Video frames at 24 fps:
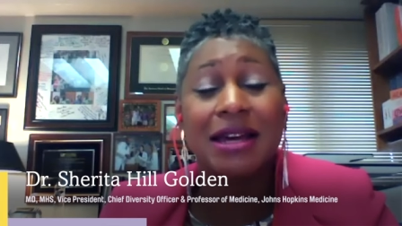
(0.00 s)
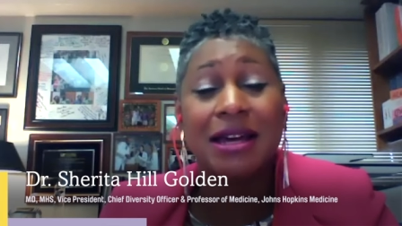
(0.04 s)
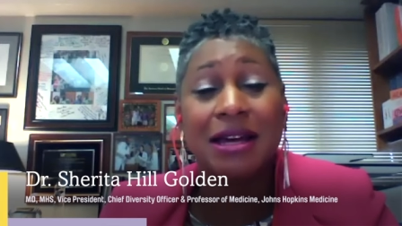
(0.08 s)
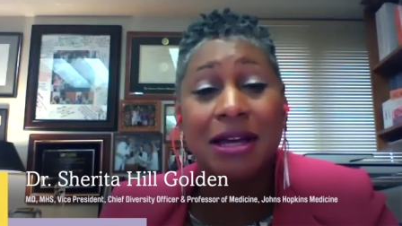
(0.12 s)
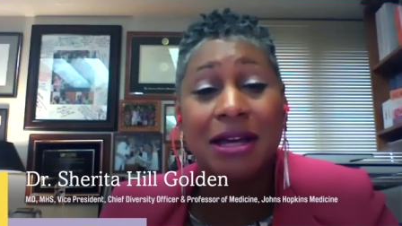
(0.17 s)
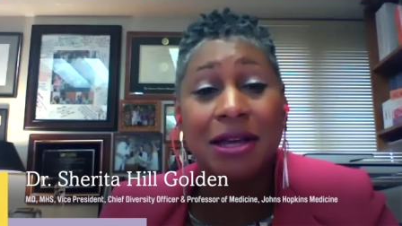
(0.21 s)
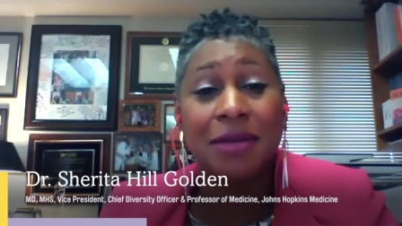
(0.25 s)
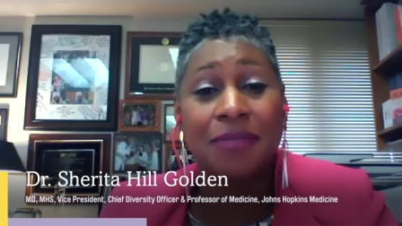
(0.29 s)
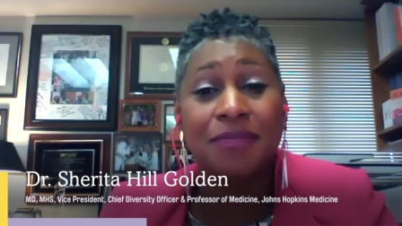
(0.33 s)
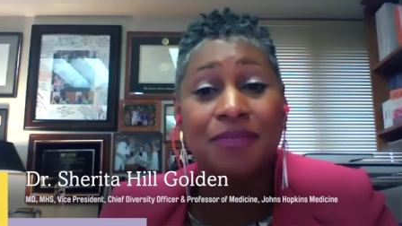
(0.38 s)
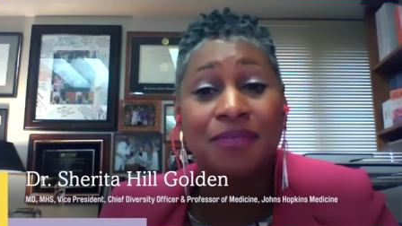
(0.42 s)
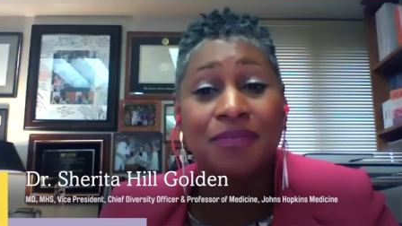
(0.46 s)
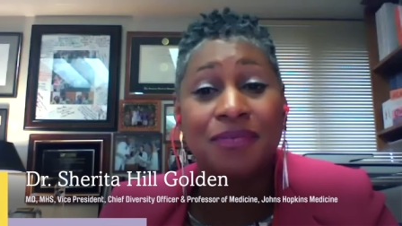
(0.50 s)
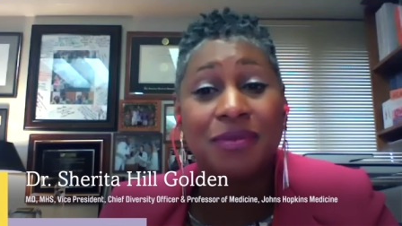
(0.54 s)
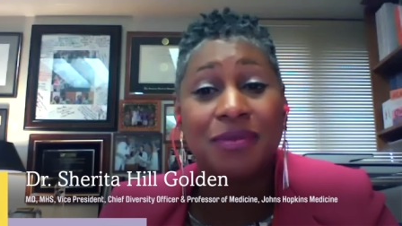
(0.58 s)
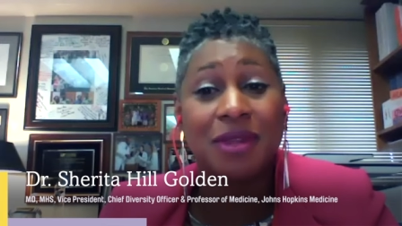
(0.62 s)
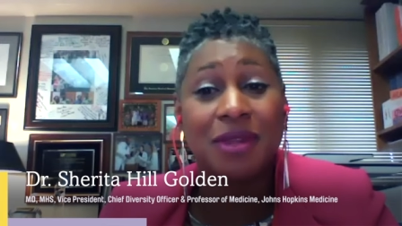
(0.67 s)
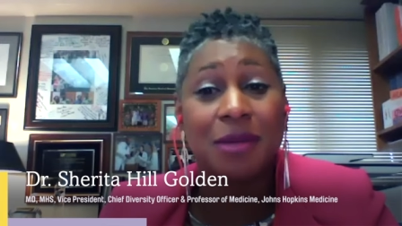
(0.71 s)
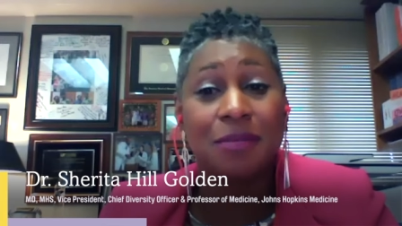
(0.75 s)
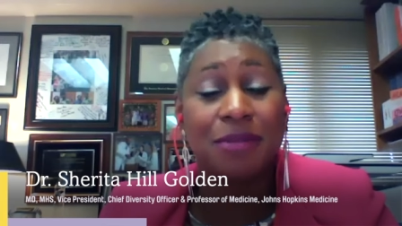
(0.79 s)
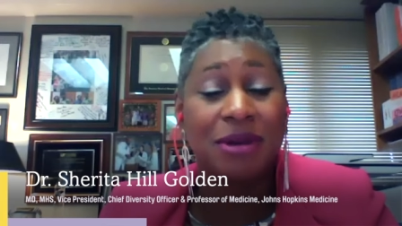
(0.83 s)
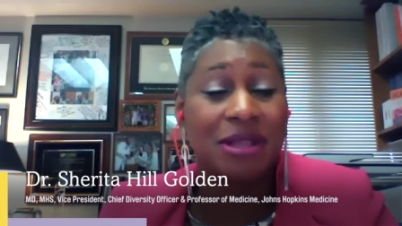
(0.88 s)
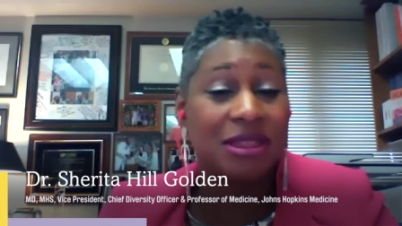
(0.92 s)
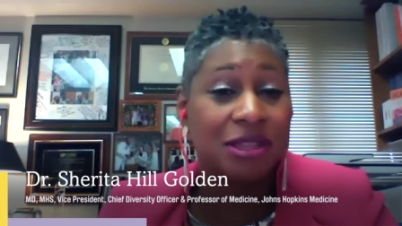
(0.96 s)
um,
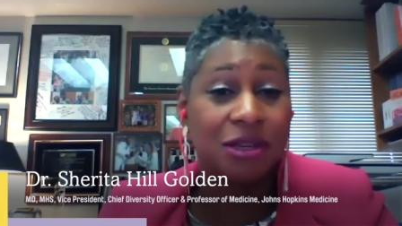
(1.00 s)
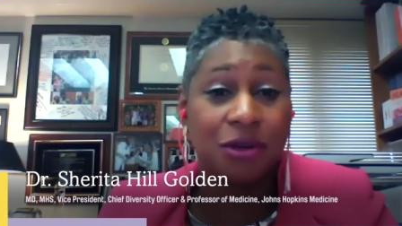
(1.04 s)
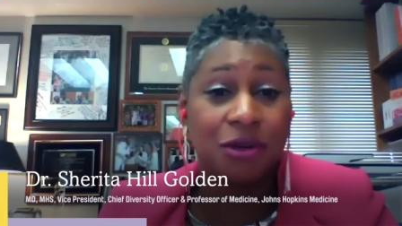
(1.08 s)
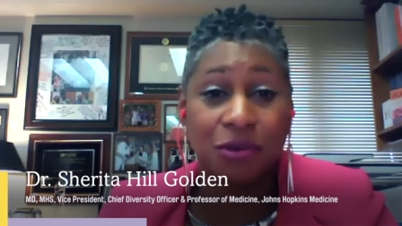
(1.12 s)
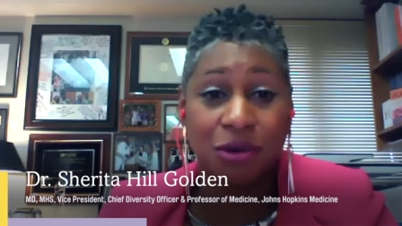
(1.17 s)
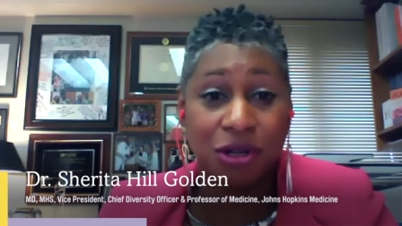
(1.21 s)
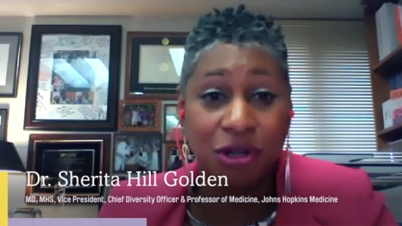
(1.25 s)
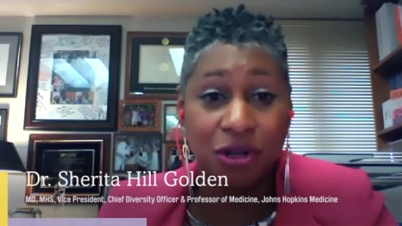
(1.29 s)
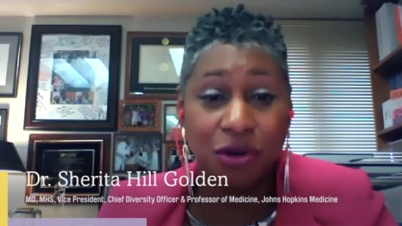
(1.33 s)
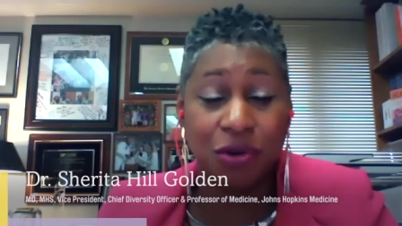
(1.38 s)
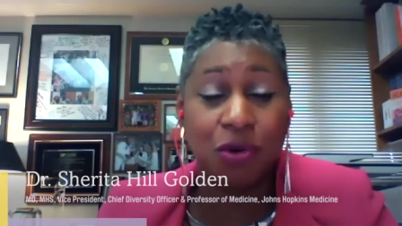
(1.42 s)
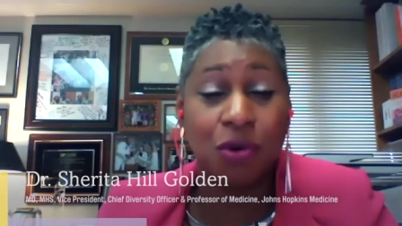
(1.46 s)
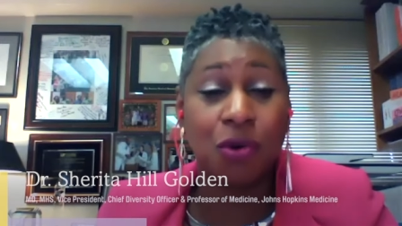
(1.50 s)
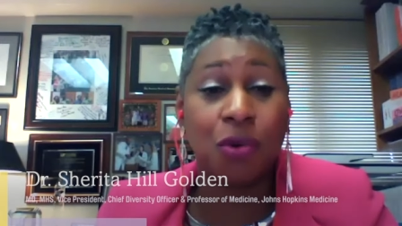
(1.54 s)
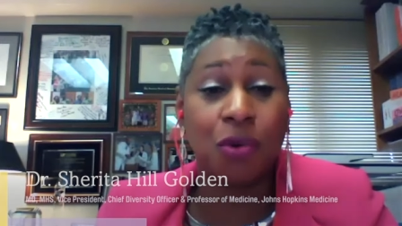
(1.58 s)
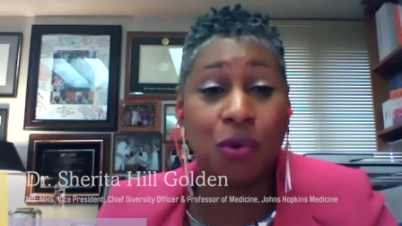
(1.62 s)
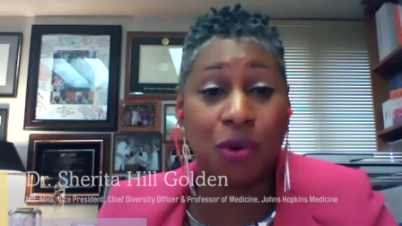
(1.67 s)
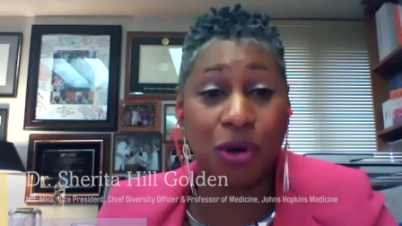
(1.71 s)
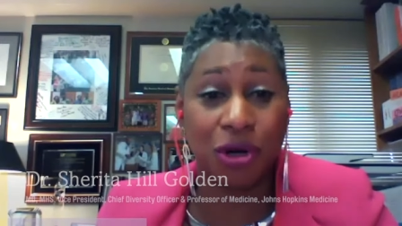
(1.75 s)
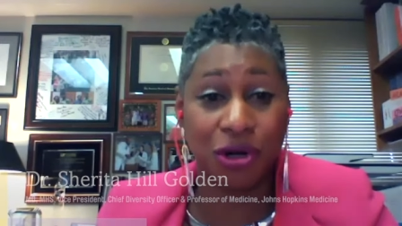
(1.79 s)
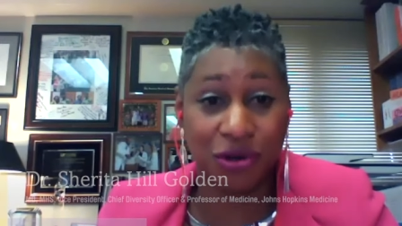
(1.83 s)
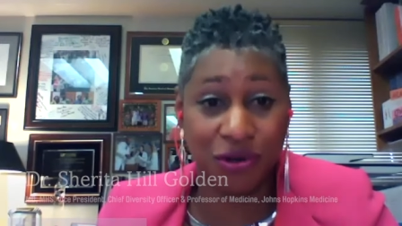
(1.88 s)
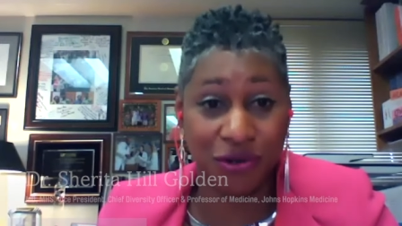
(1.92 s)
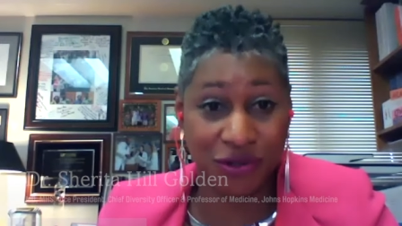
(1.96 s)
but there were no
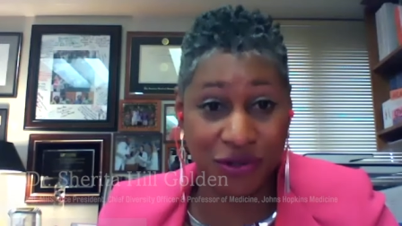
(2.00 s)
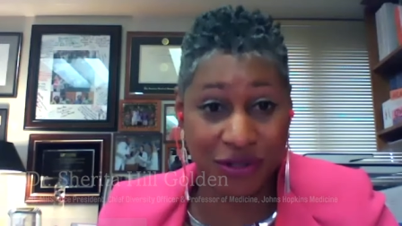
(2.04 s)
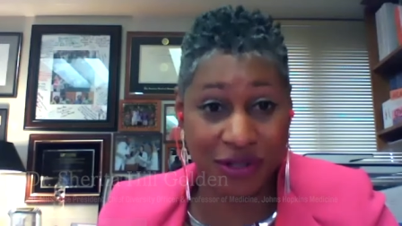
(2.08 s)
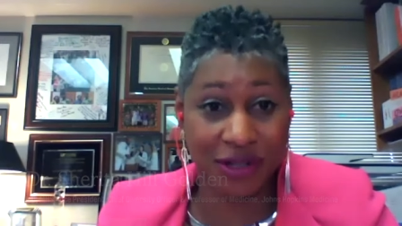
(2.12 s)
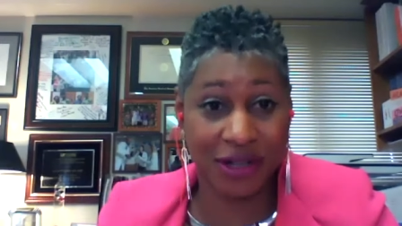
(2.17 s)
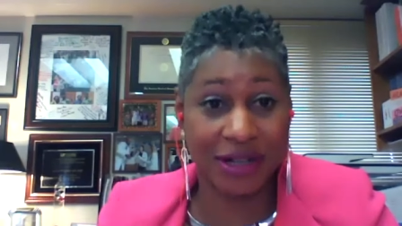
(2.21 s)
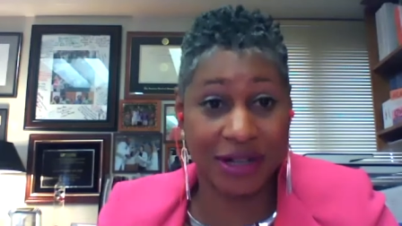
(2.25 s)
corners